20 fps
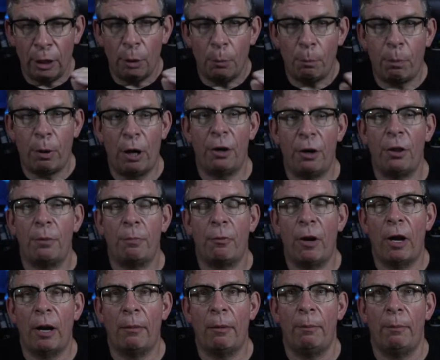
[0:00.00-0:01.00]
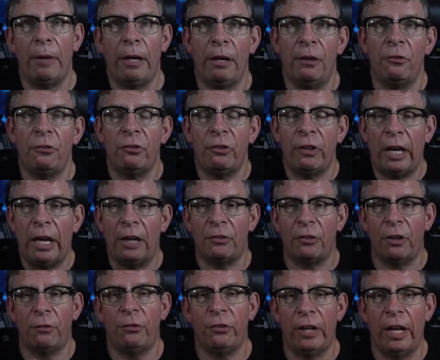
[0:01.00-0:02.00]
Part of the problem is, as
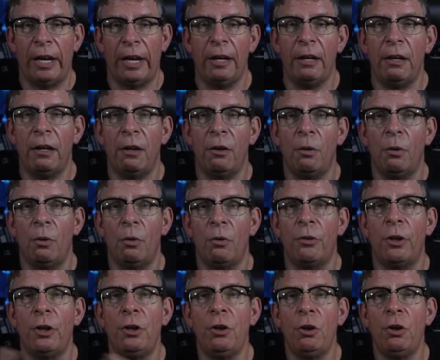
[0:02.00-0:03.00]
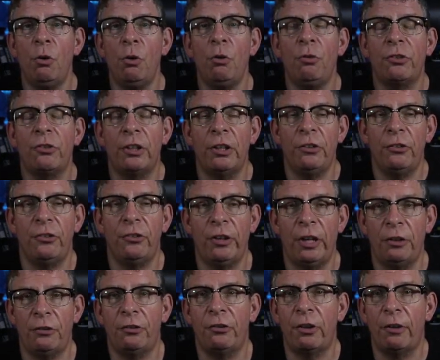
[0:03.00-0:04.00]
I've said it, the news
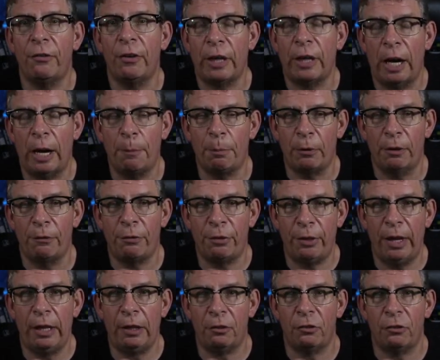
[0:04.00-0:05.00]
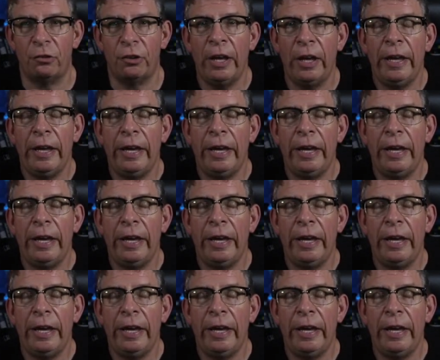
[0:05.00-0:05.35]
consists of a couple of things.